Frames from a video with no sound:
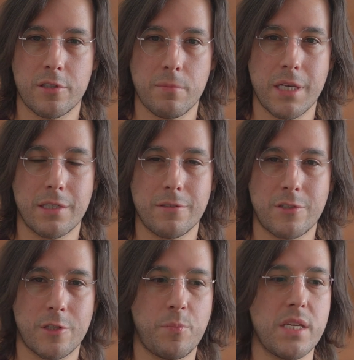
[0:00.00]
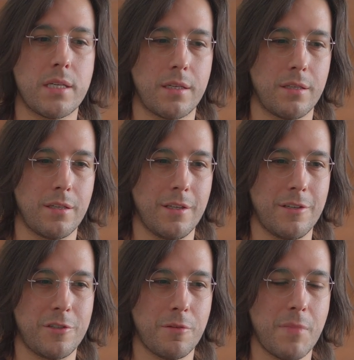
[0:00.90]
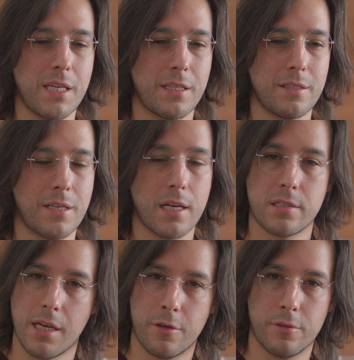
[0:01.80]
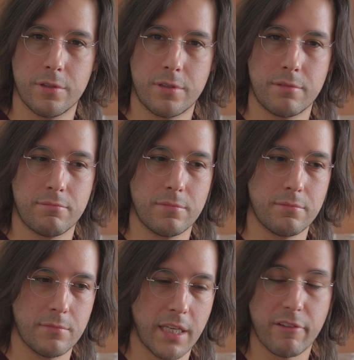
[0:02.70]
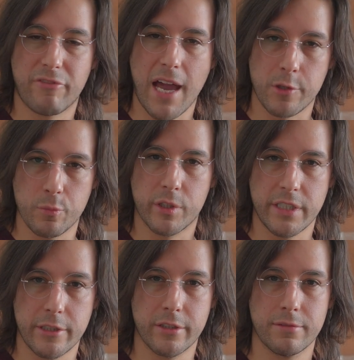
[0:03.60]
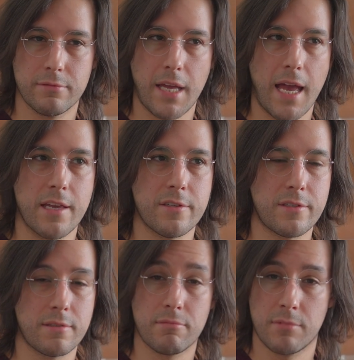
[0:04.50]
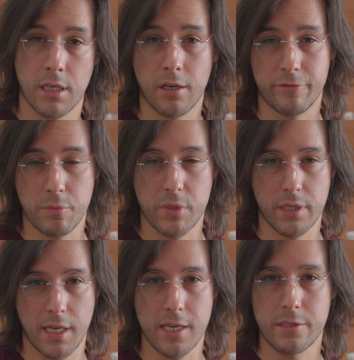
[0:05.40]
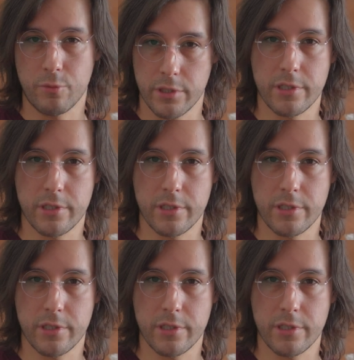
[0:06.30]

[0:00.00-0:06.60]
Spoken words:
to make it speak, to make it not sound like a vacuum cleaner, as can often be the case with a